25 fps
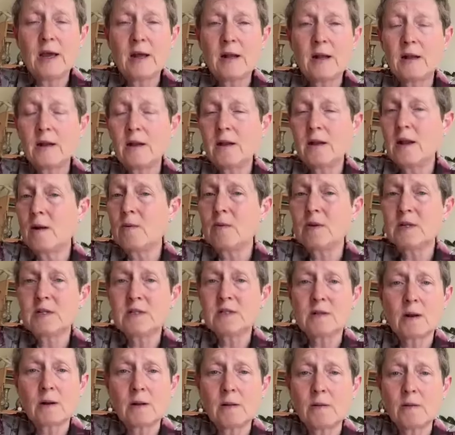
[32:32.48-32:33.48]
then we'll
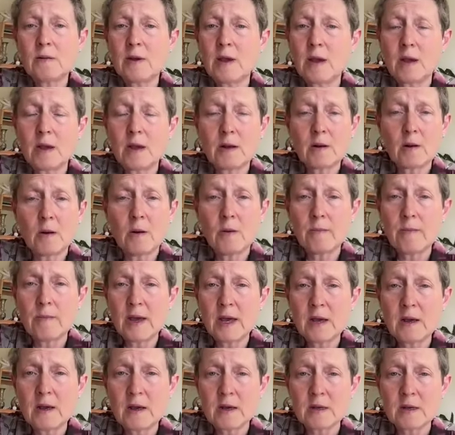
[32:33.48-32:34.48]
start looking at
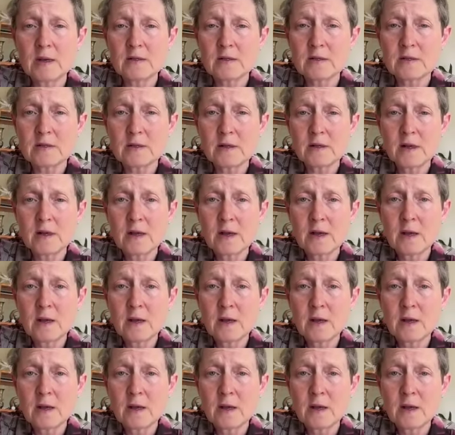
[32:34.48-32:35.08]
omegas.